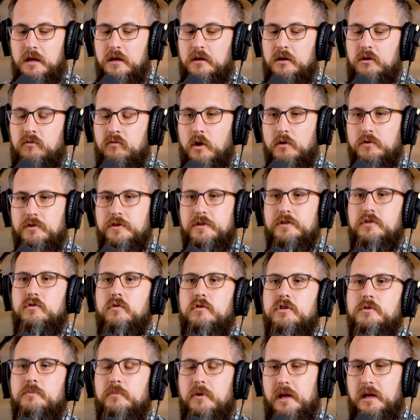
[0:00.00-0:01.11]
grocery
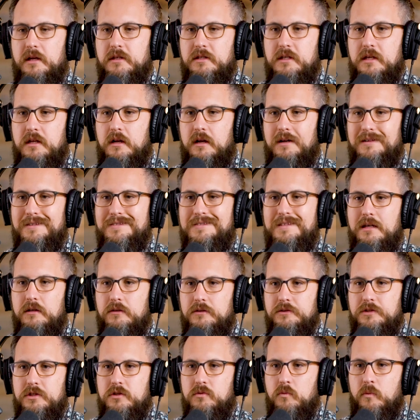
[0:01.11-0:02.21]
stores bring us in on deals